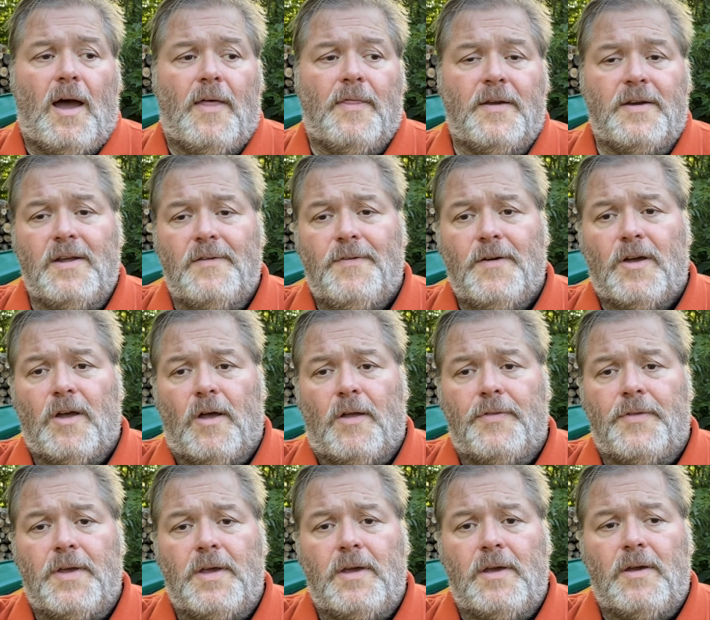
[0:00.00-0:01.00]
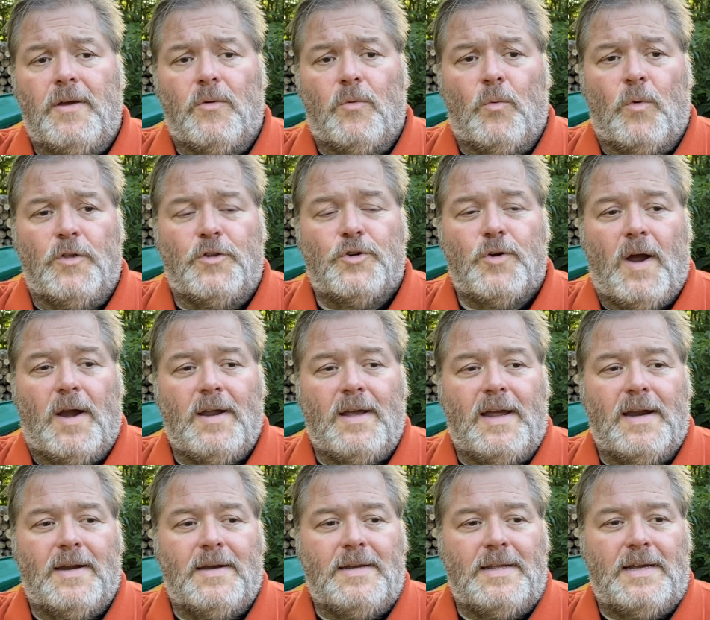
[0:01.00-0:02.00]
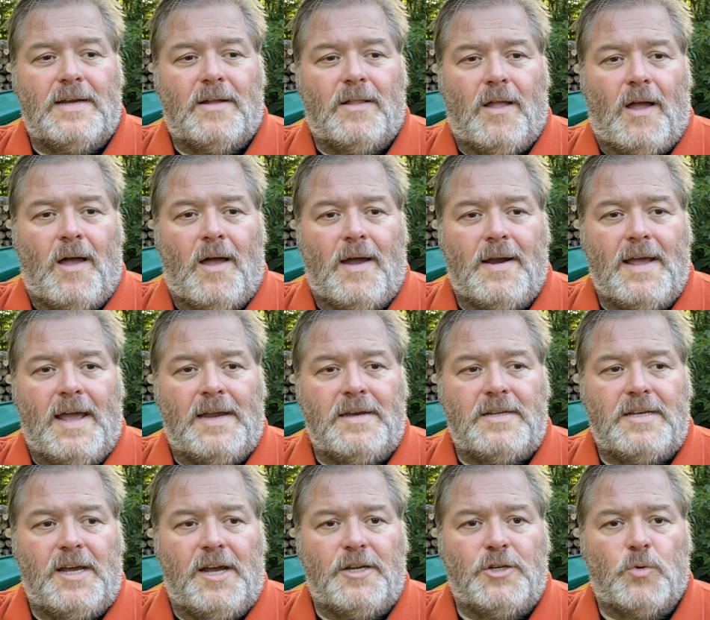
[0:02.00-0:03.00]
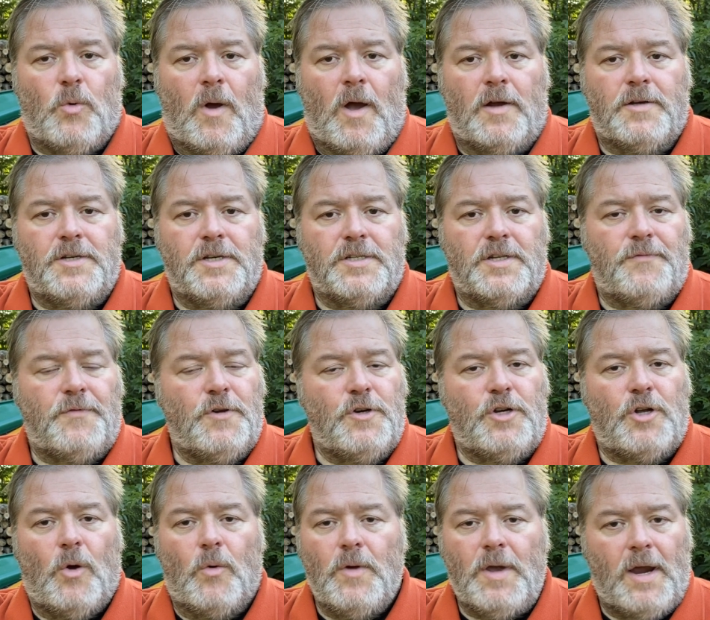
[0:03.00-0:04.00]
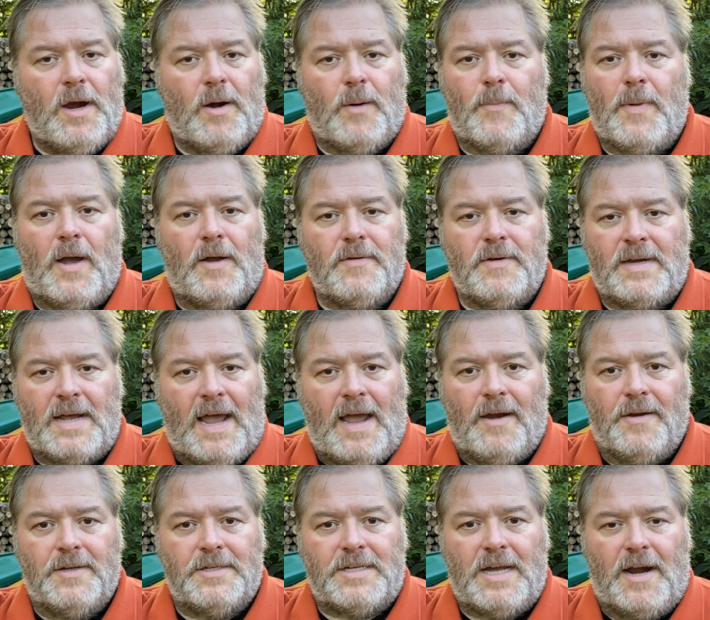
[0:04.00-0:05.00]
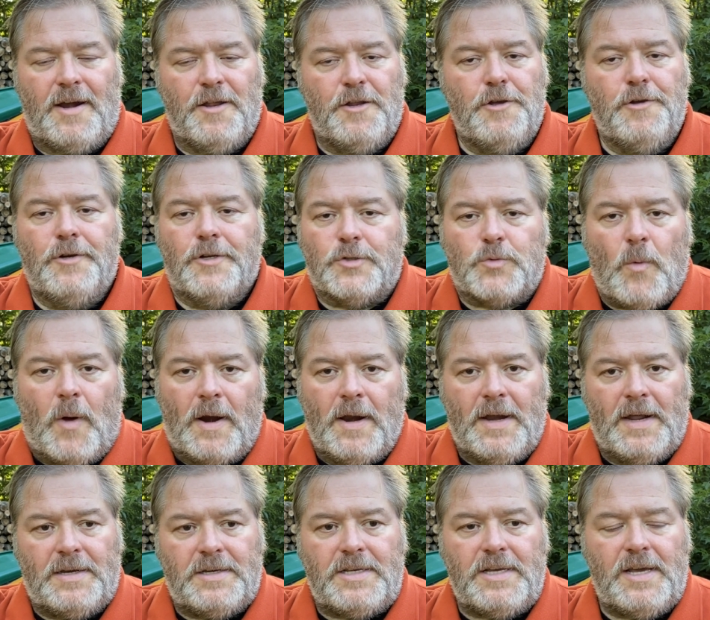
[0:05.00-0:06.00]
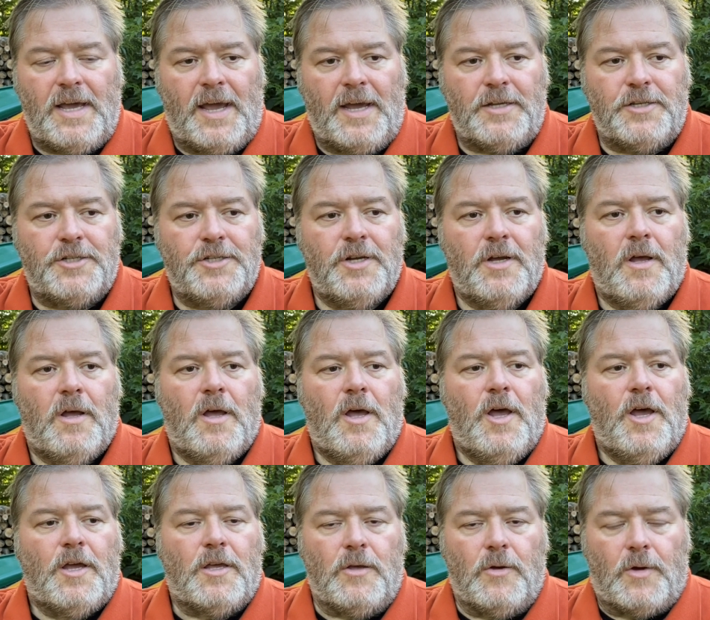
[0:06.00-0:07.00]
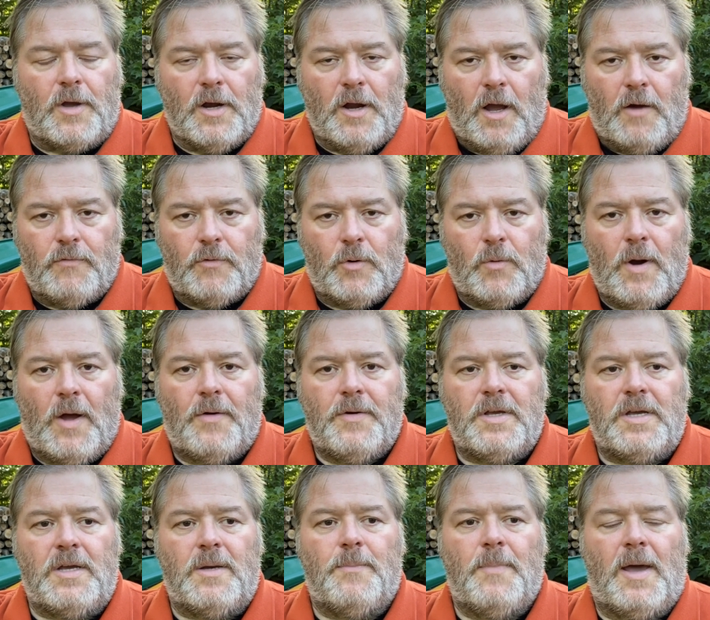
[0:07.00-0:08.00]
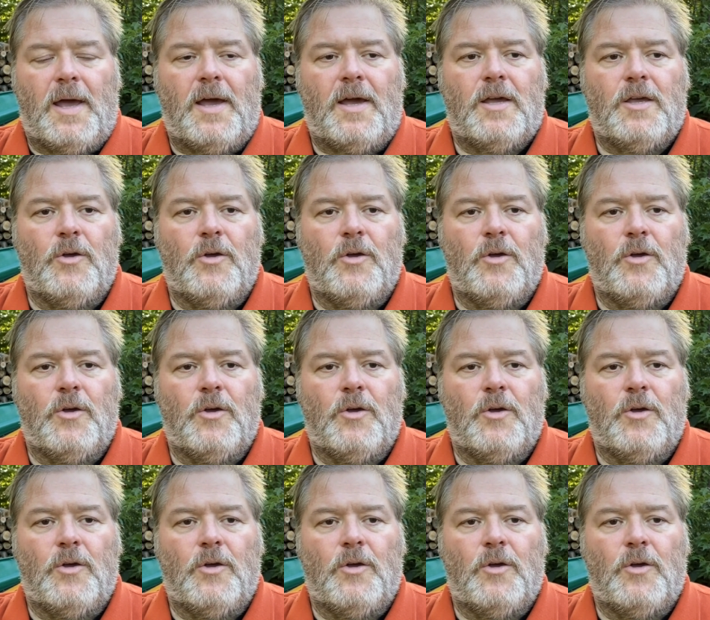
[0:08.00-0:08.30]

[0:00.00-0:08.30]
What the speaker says: The difficulty with trying to get a deal on NTH watches, if you don't care about dial design and you just want an NTH, you can hover around eBay.